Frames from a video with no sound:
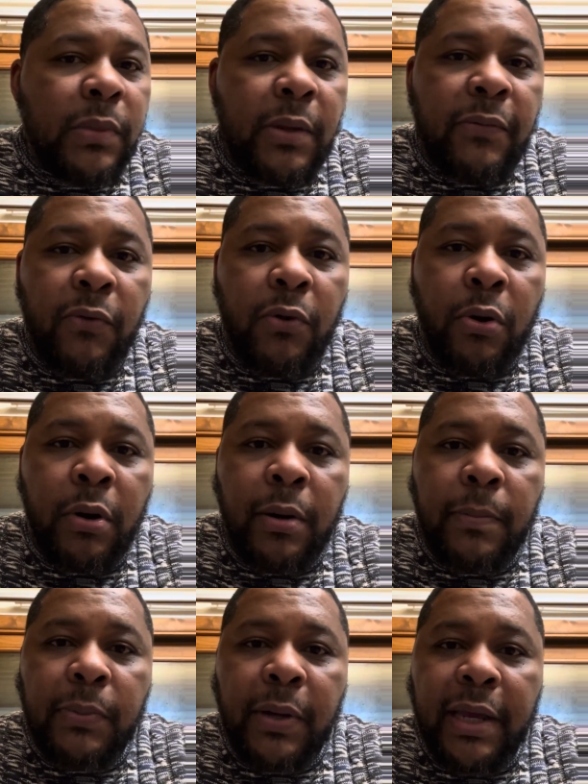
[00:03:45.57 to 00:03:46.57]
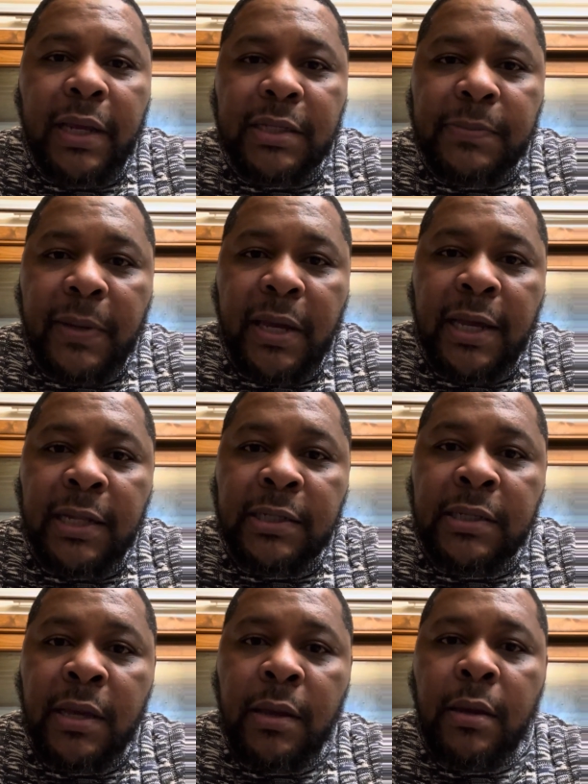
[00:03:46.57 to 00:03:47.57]
for playing spades
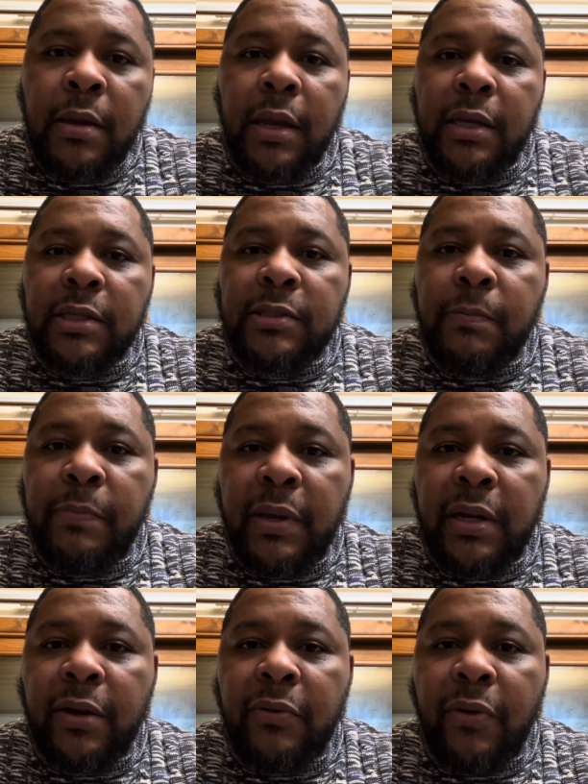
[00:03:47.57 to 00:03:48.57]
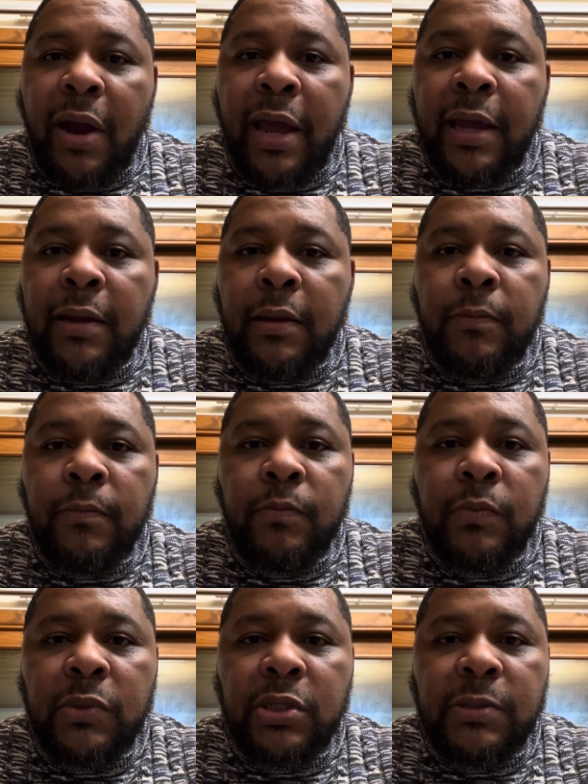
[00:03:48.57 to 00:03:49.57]
is bidding right,
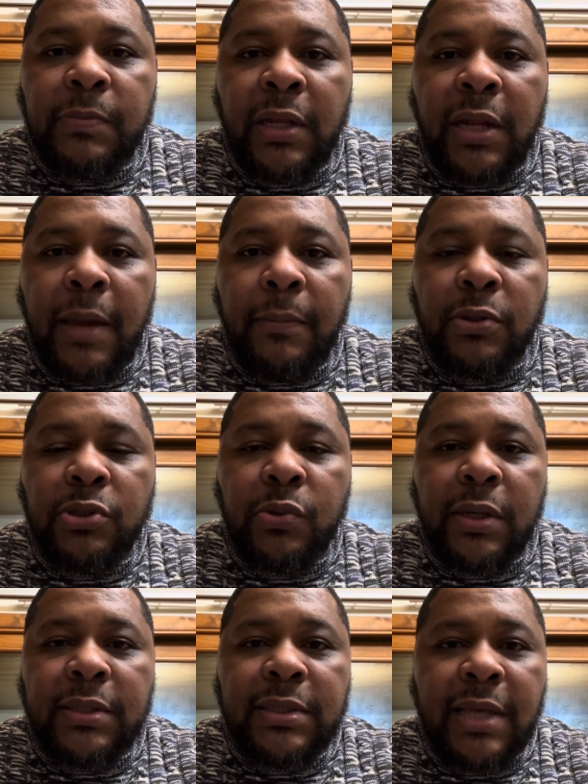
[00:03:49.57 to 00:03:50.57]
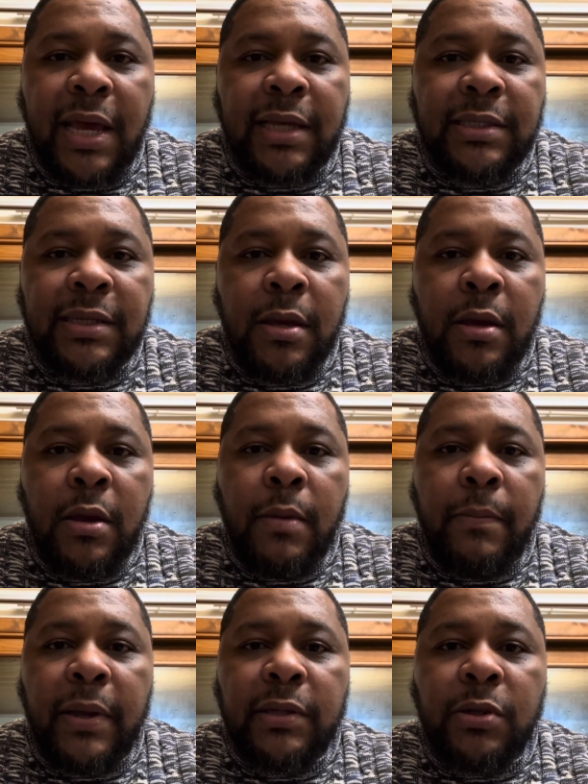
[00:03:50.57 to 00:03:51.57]
just being able to assess
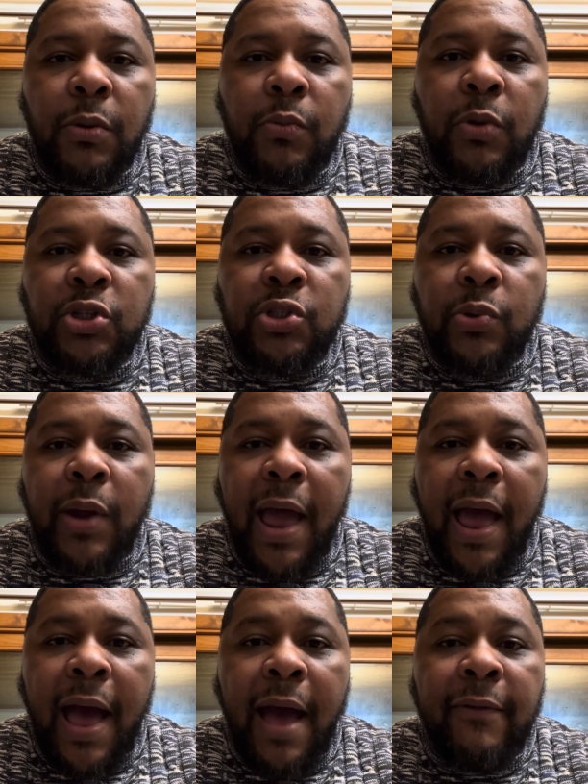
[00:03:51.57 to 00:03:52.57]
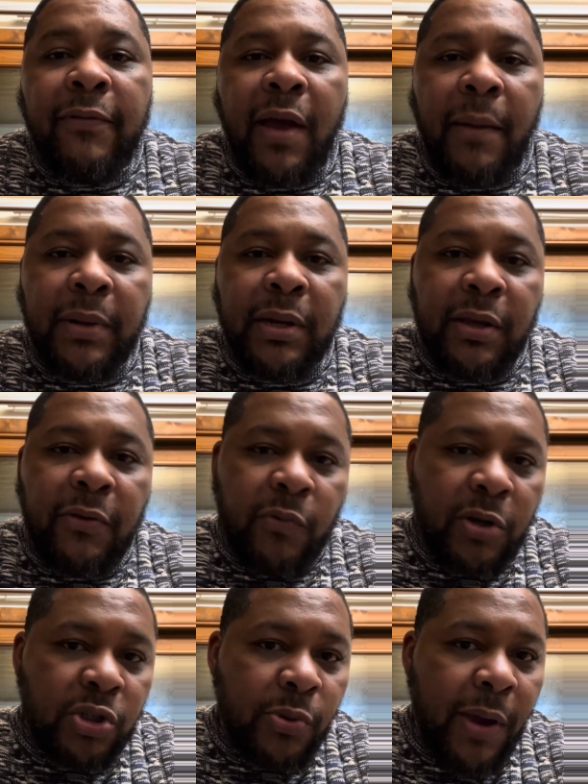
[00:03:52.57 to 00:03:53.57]
based on what you have, how many of
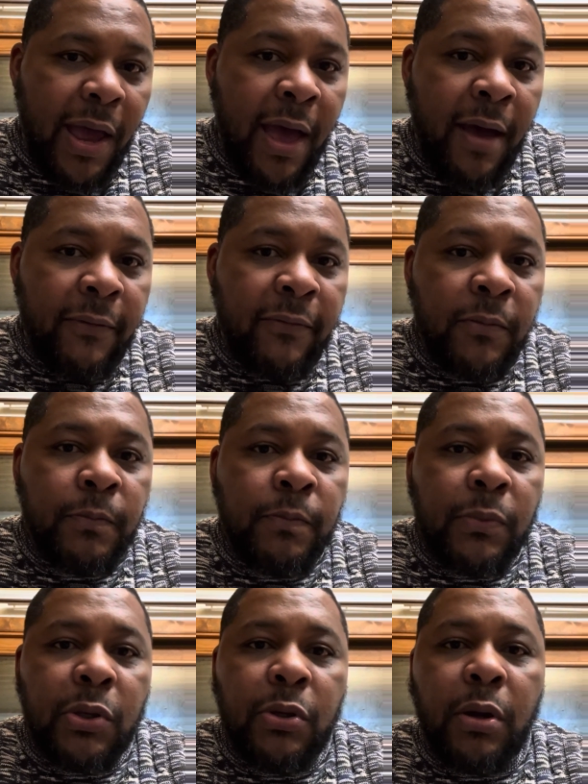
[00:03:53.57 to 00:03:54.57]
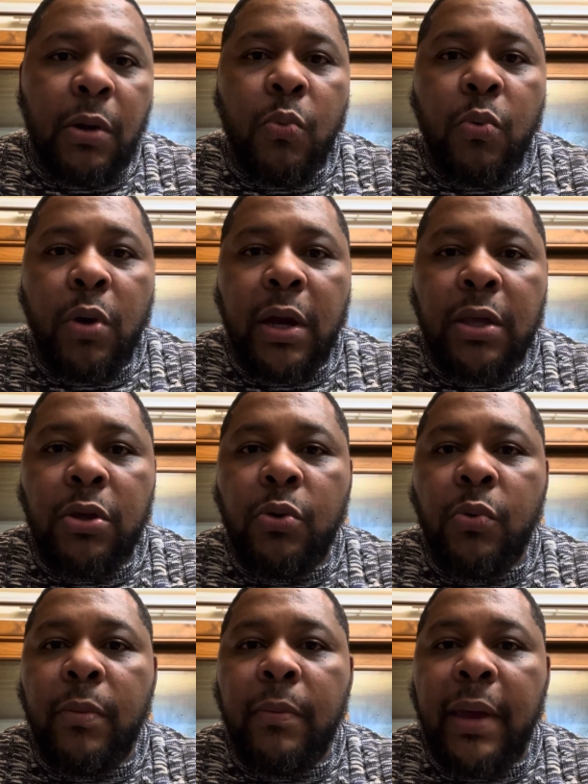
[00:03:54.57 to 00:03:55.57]
what you have, what you
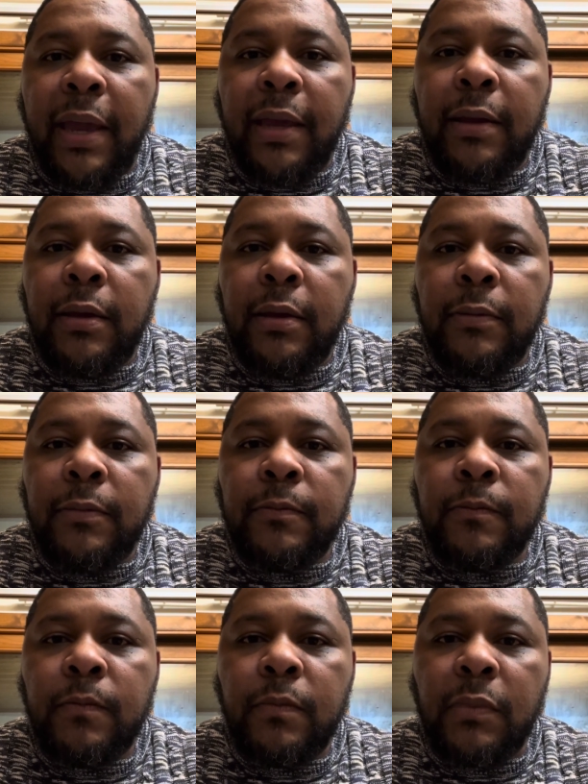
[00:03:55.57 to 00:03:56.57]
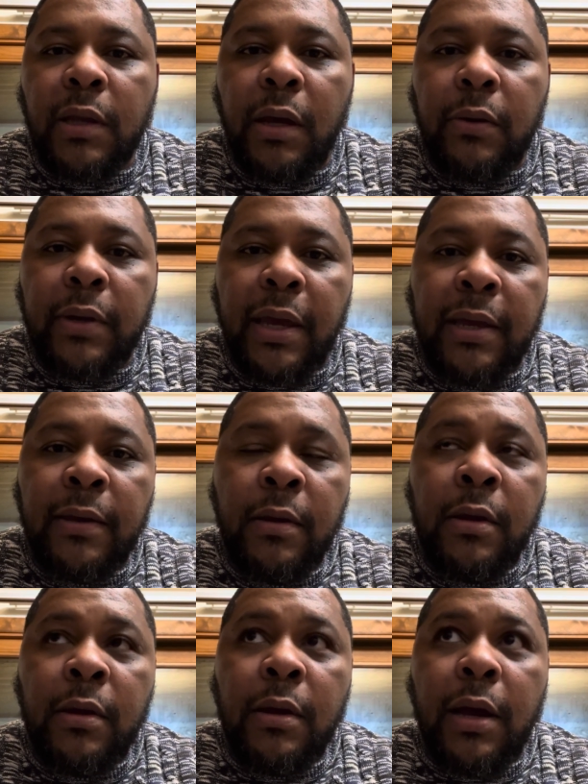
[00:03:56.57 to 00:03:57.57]
will make, okay?
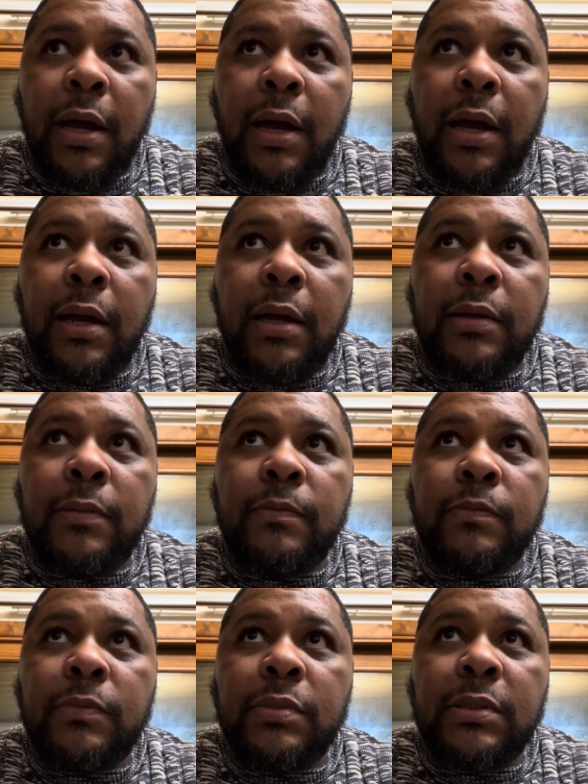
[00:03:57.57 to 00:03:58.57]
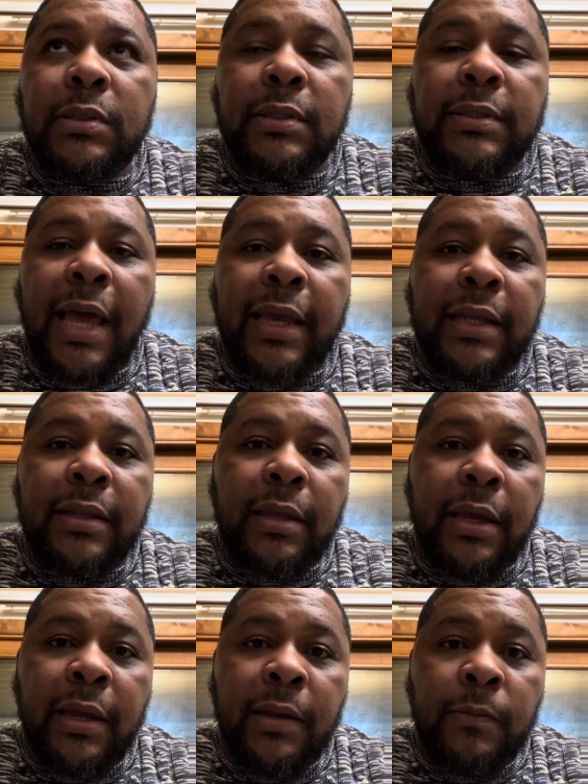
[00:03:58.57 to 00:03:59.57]
The second
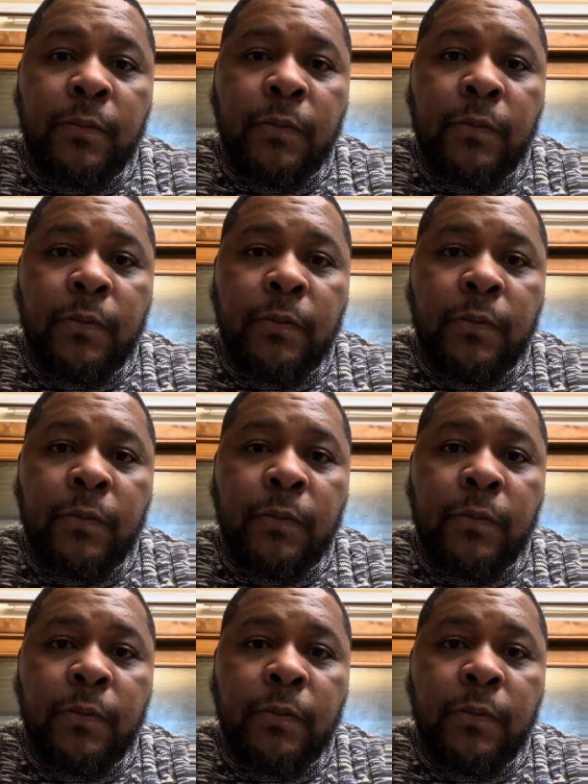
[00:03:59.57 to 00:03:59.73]
thing,